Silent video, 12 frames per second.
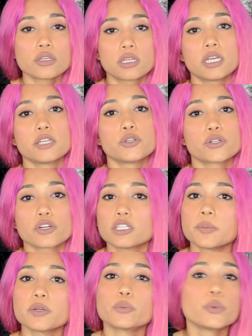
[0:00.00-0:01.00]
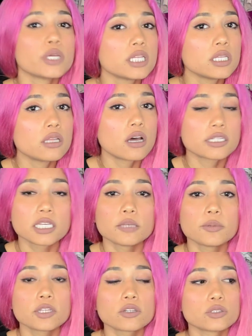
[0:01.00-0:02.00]
like you're gonna be really lucky,
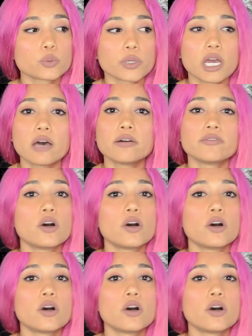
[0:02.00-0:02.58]
because we have